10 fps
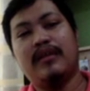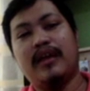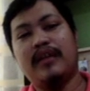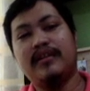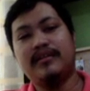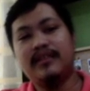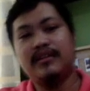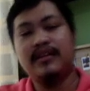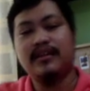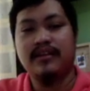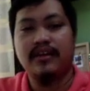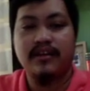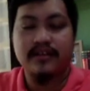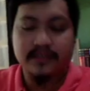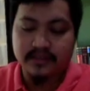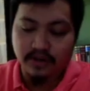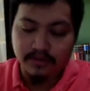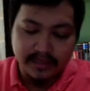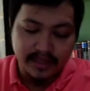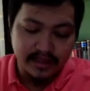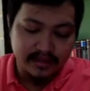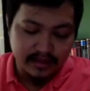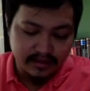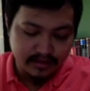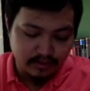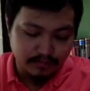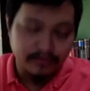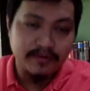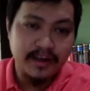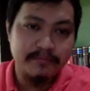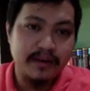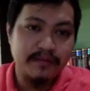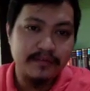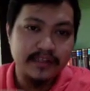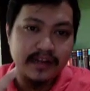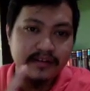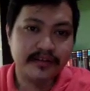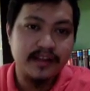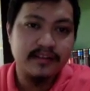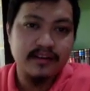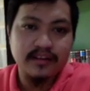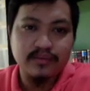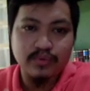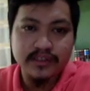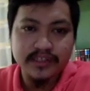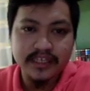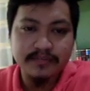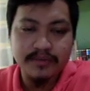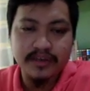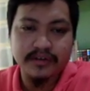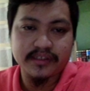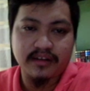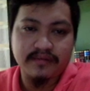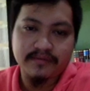entity that is obligated to provide benefits under that right will just be yourself.